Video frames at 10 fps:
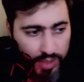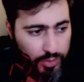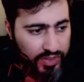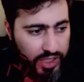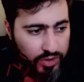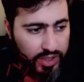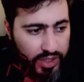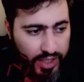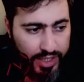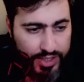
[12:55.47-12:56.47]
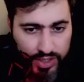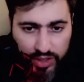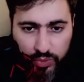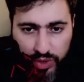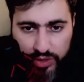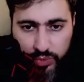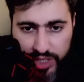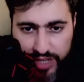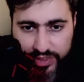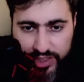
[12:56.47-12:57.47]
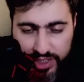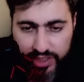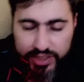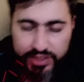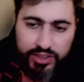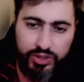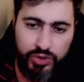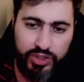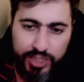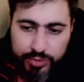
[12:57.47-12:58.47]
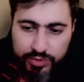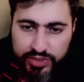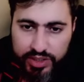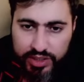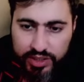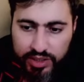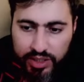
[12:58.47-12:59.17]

Moving into the next one, we have a Dragonite into Tapu Fini.